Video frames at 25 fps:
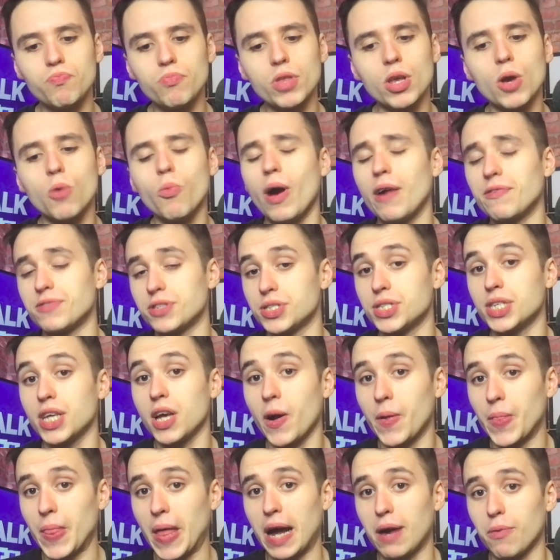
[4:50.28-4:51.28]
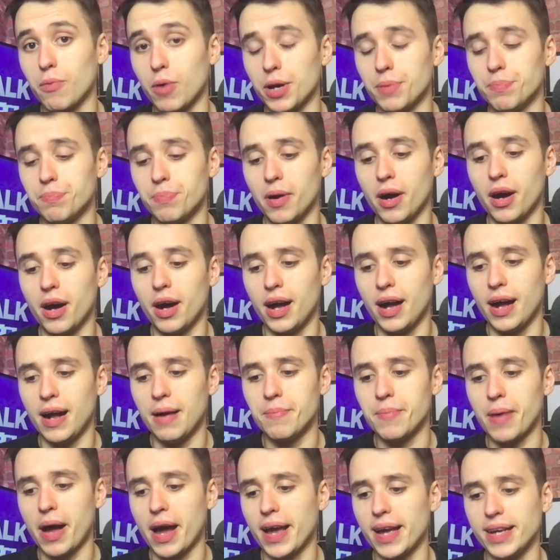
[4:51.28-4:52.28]
we'll have to see on that one. But
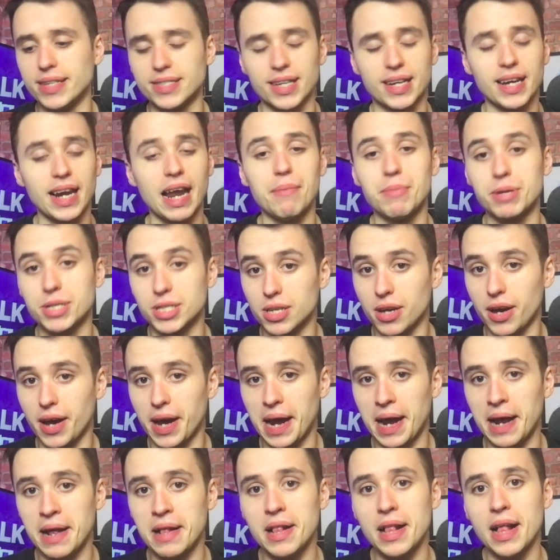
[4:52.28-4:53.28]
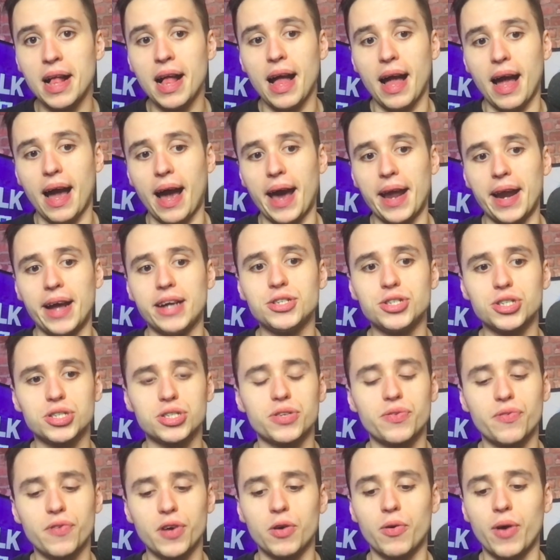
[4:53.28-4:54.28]
it's a glamour tie. And I
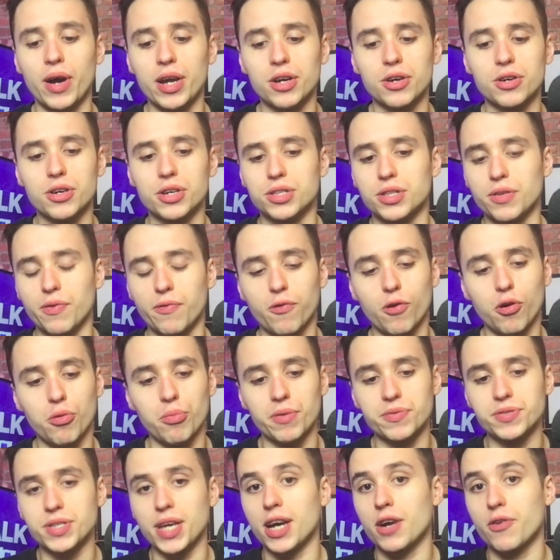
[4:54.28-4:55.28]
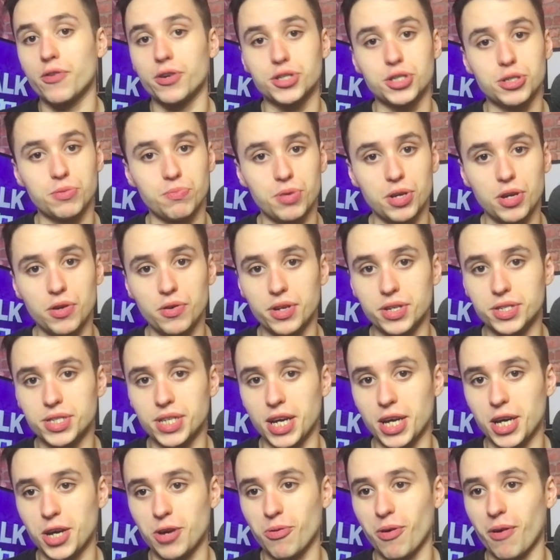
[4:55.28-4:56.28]
just feel, I look at the form of, say, Christian
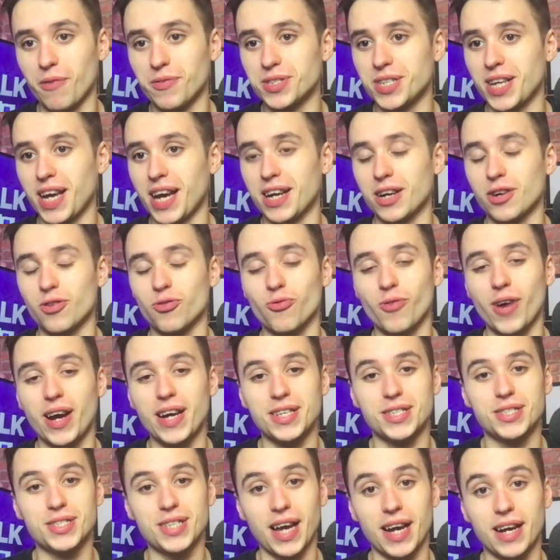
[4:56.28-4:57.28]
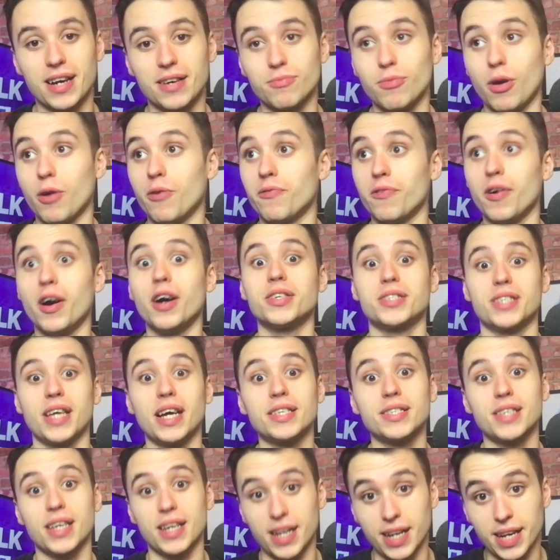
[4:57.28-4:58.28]
Pulisic, who obviously had a great first and
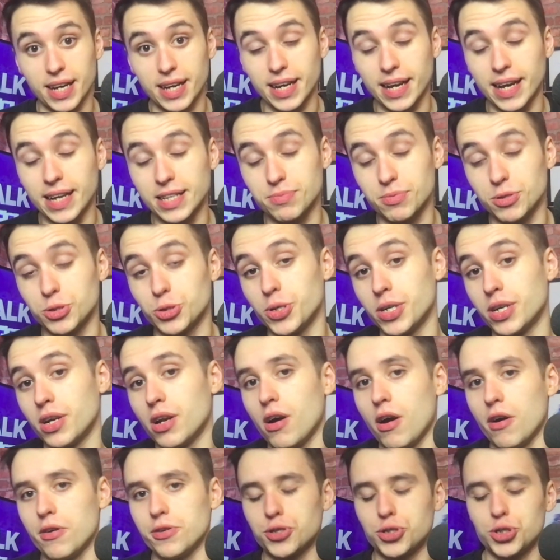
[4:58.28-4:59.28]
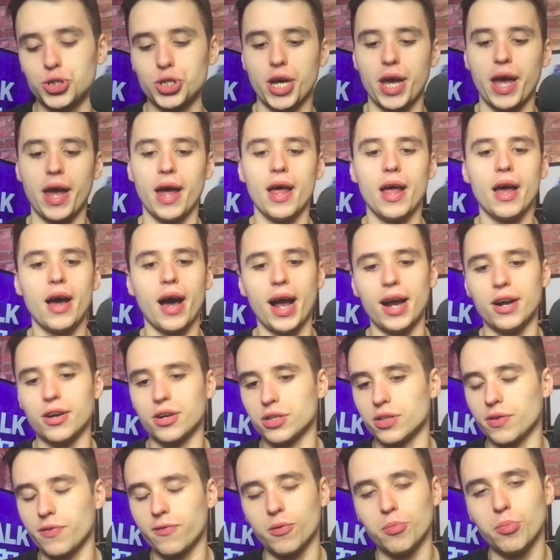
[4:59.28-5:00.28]
second leg against Madrid last year. I look at
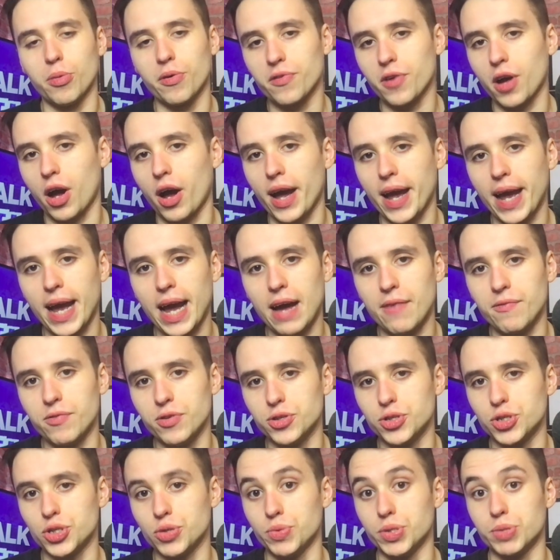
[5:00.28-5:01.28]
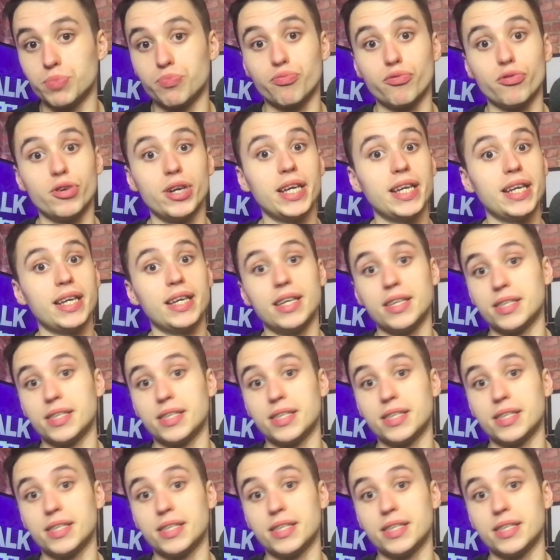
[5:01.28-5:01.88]
the form of Kai Havertz, who was brilliant in the